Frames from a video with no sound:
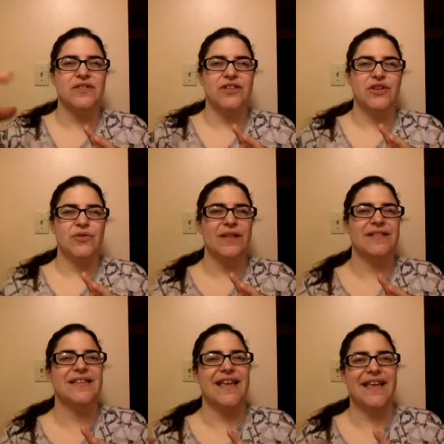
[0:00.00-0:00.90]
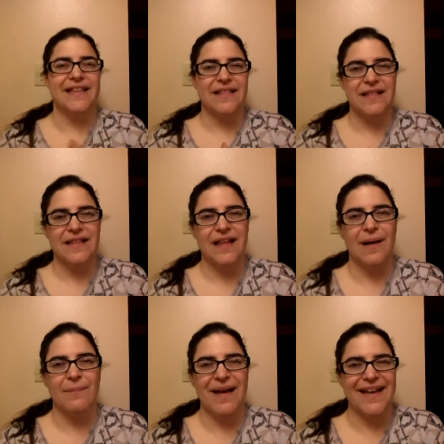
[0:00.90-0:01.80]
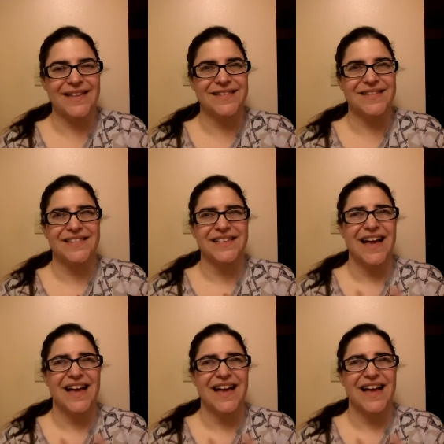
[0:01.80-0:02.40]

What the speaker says: you that's taking, I guess,